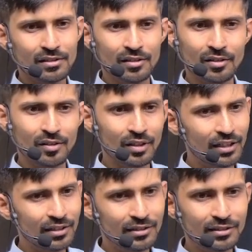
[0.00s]
Okay, na?
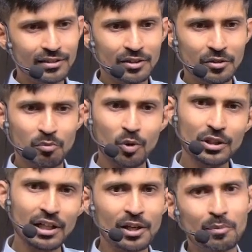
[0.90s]
Both
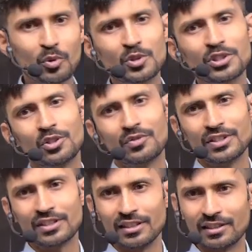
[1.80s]
are opposite of each
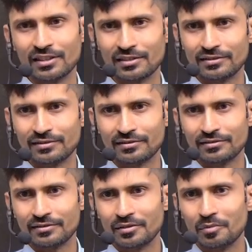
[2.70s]
other.
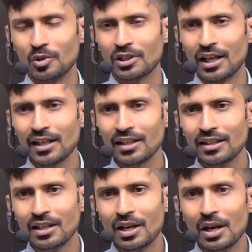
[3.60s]
Both are
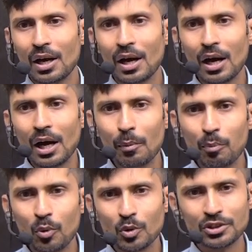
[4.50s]

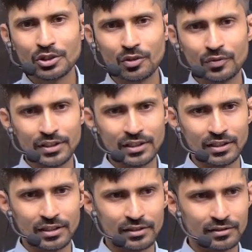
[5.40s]
opposite of each other.
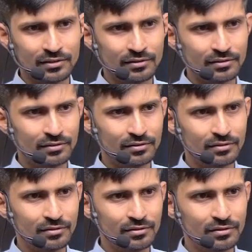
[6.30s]

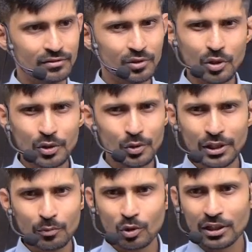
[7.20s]
Don't you think
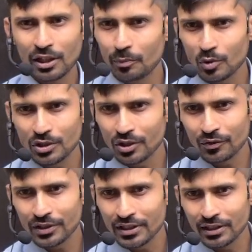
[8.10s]
both are opposite of
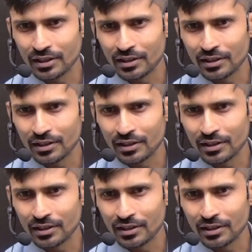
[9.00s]
each other?